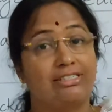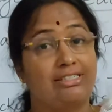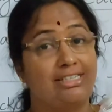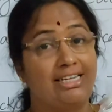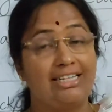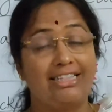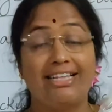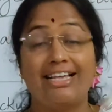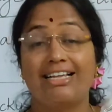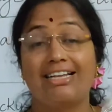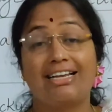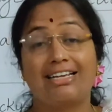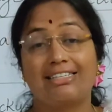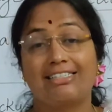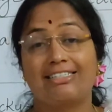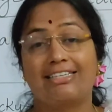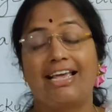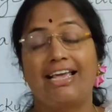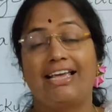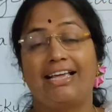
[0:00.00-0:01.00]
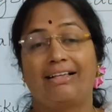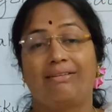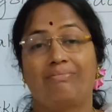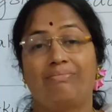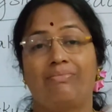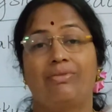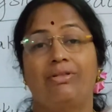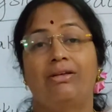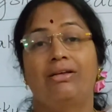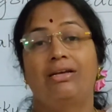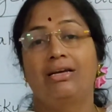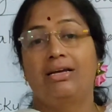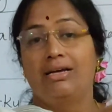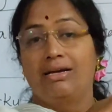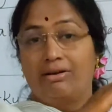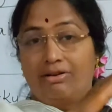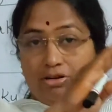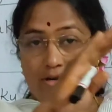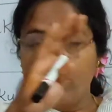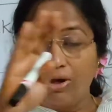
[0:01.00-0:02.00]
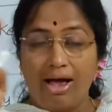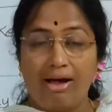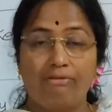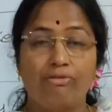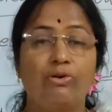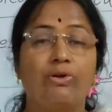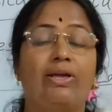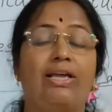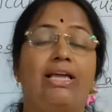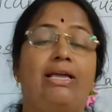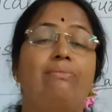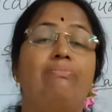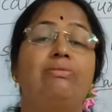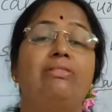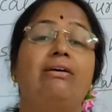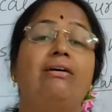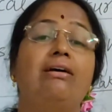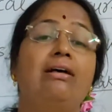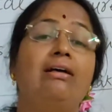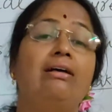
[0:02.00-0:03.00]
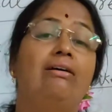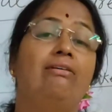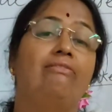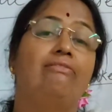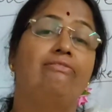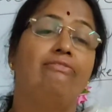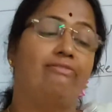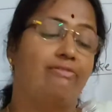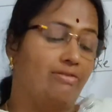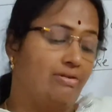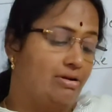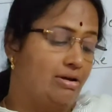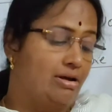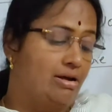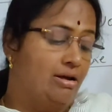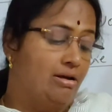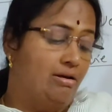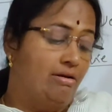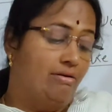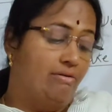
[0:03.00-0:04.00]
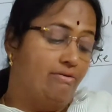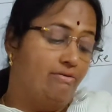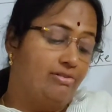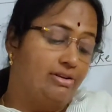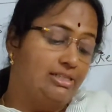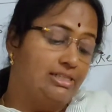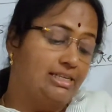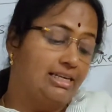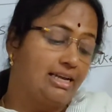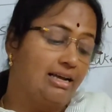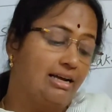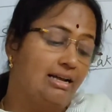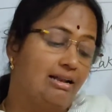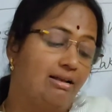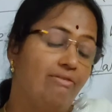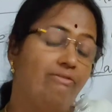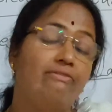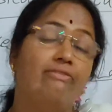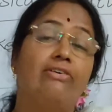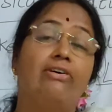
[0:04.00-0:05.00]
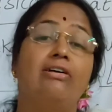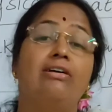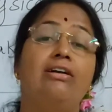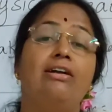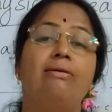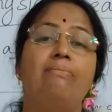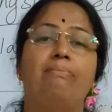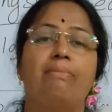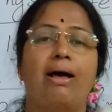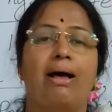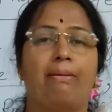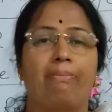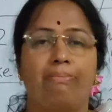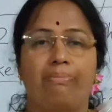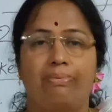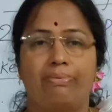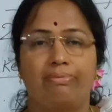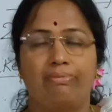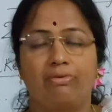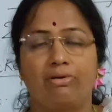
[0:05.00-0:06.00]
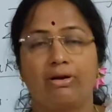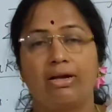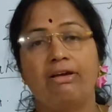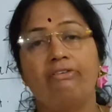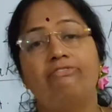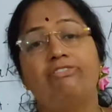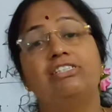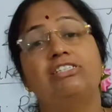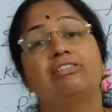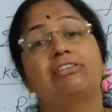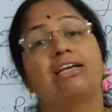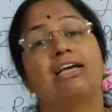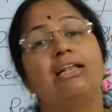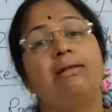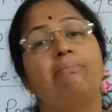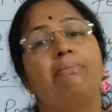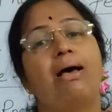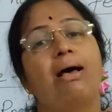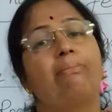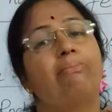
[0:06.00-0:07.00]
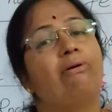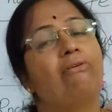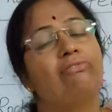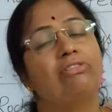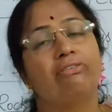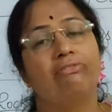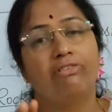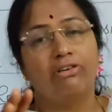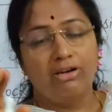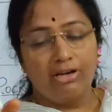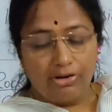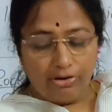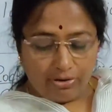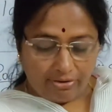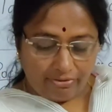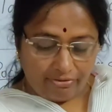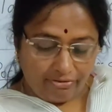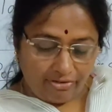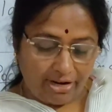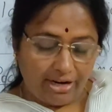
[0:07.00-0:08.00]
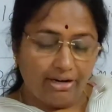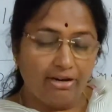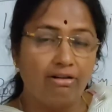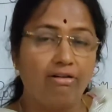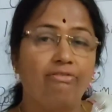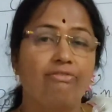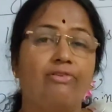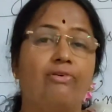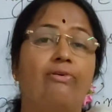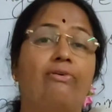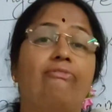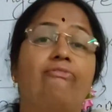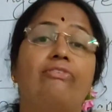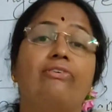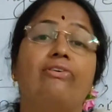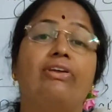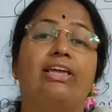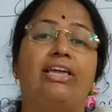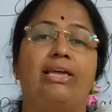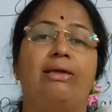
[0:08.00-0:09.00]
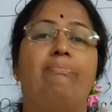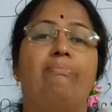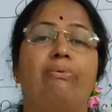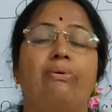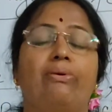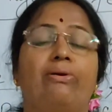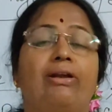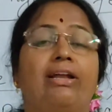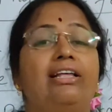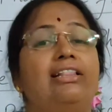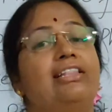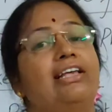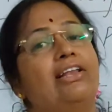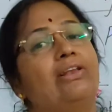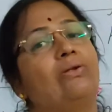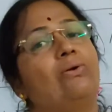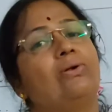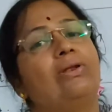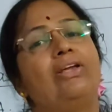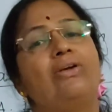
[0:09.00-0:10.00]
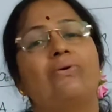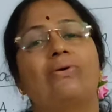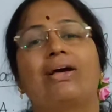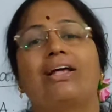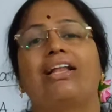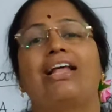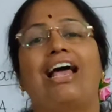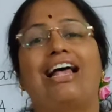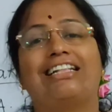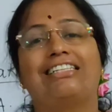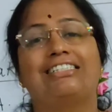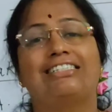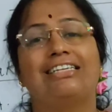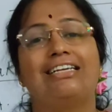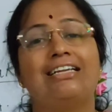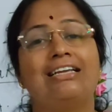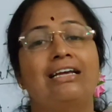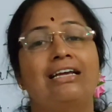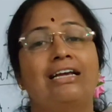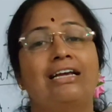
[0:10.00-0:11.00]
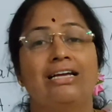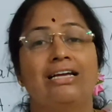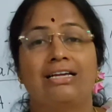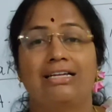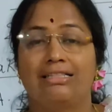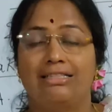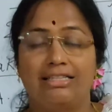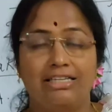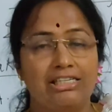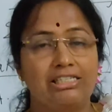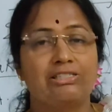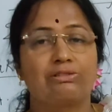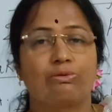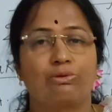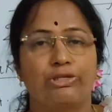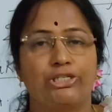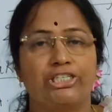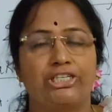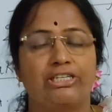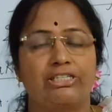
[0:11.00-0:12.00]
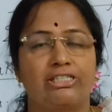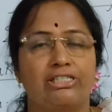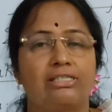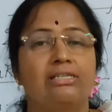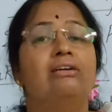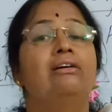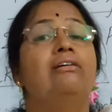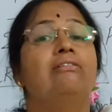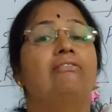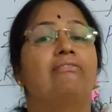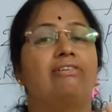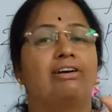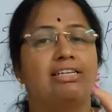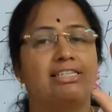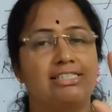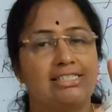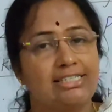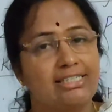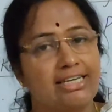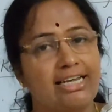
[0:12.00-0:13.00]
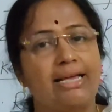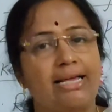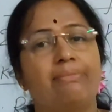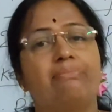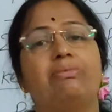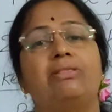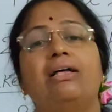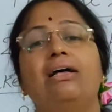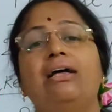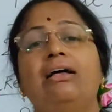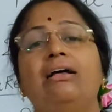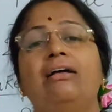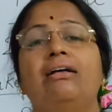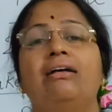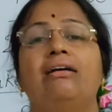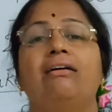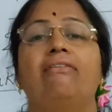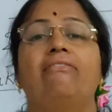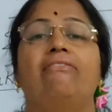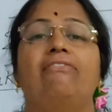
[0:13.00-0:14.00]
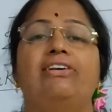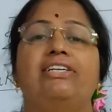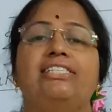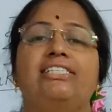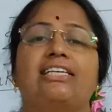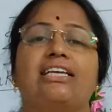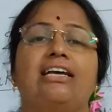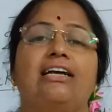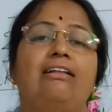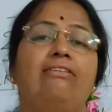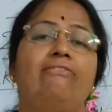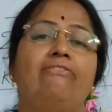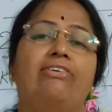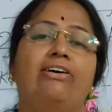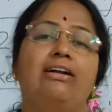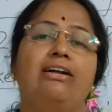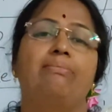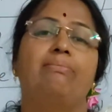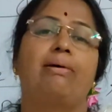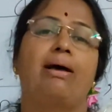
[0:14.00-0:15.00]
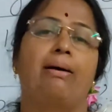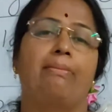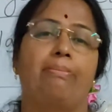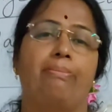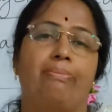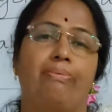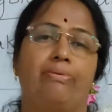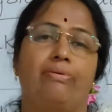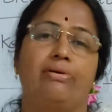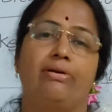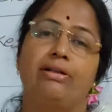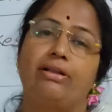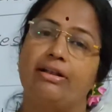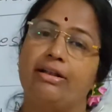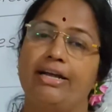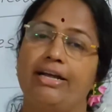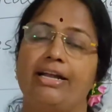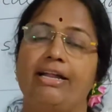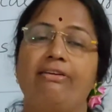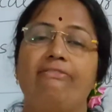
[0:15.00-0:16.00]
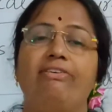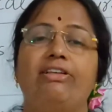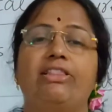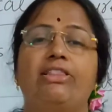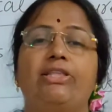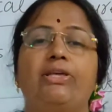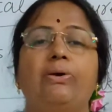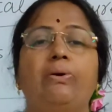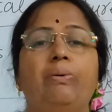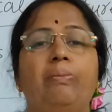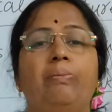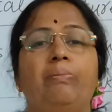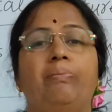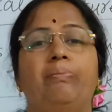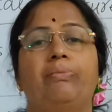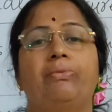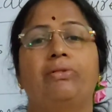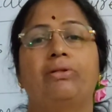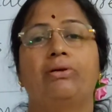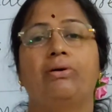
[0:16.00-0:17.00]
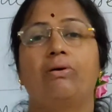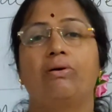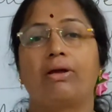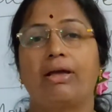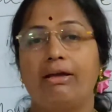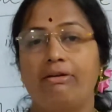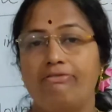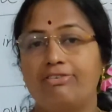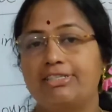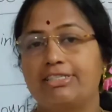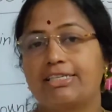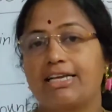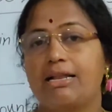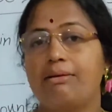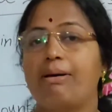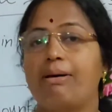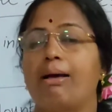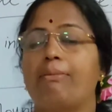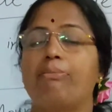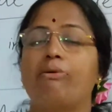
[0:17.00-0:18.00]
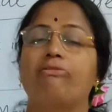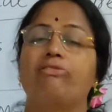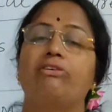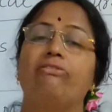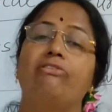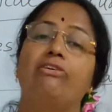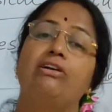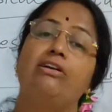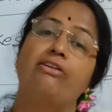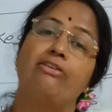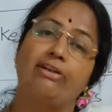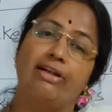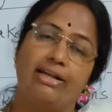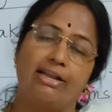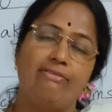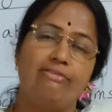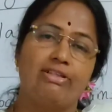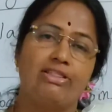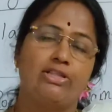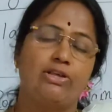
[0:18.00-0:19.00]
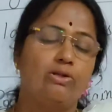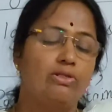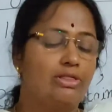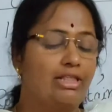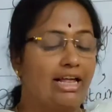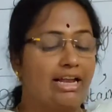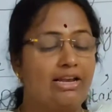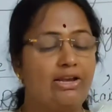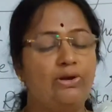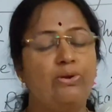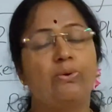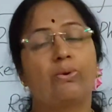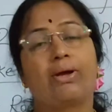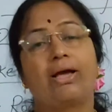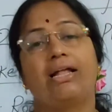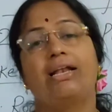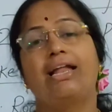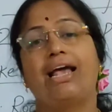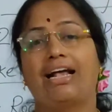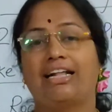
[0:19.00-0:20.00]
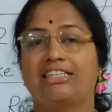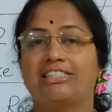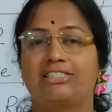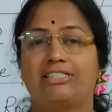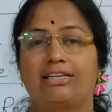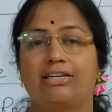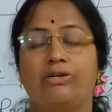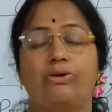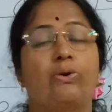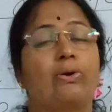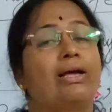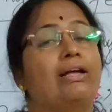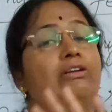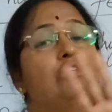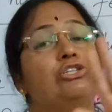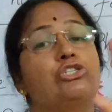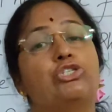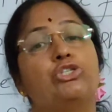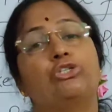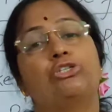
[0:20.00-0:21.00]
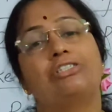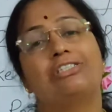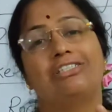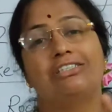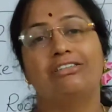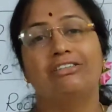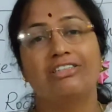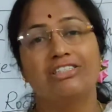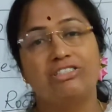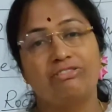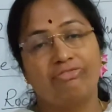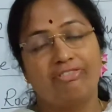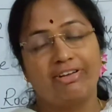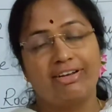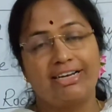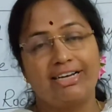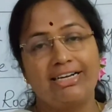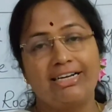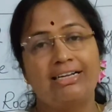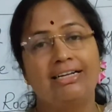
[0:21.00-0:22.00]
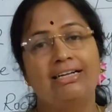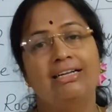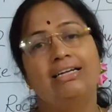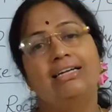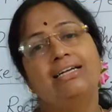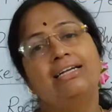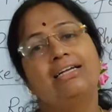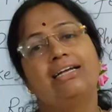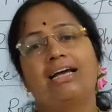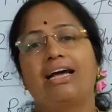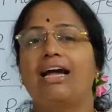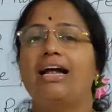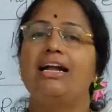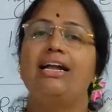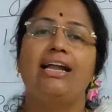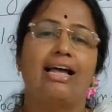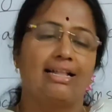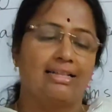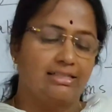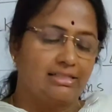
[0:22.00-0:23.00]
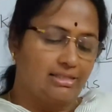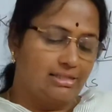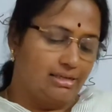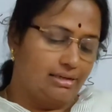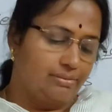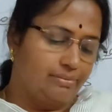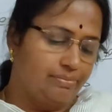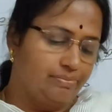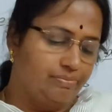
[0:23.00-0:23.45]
See, they are saying you have to keep the physical world map. Okay, physical map of the world in front of you. If you keep only, then only you can answer these questions. First, keep the physical world map ready with you. Okay, physical map of the world ready with you, then you can answer. You should search for it and answer.